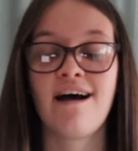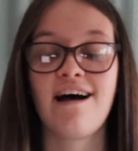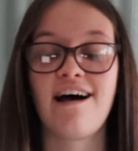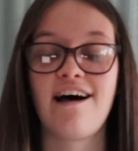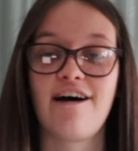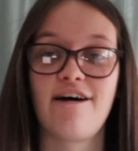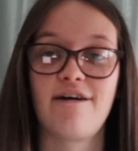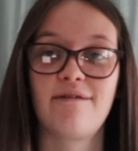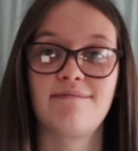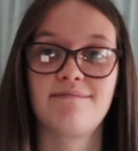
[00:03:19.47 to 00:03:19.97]

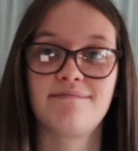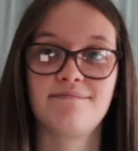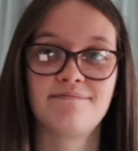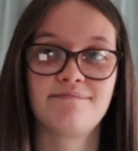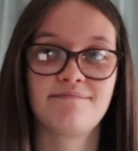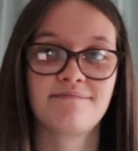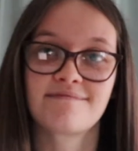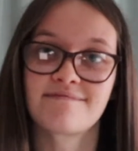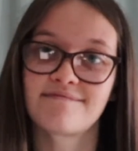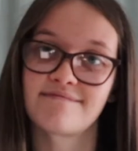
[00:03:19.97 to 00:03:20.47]
um,
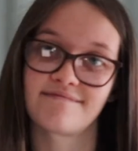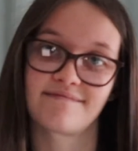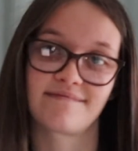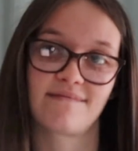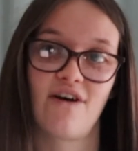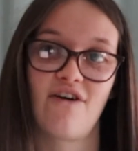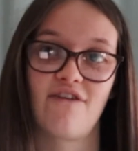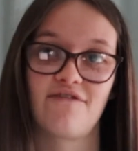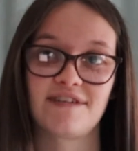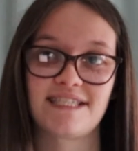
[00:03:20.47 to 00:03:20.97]

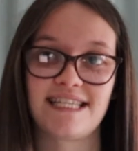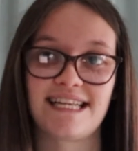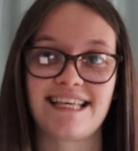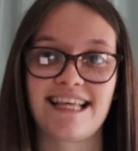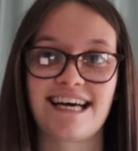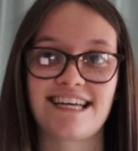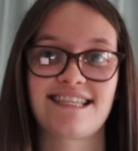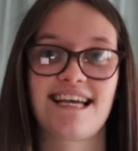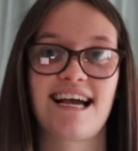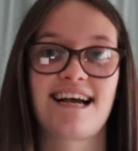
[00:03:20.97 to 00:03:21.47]
obviously
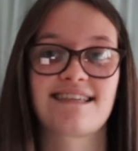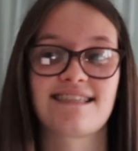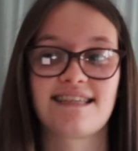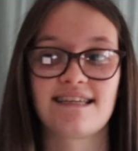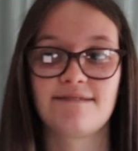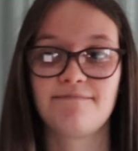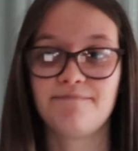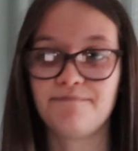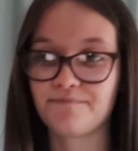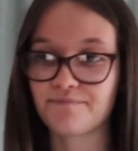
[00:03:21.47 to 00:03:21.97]
that's
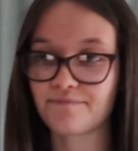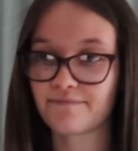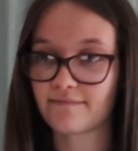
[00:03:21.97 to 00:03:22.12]
excellent.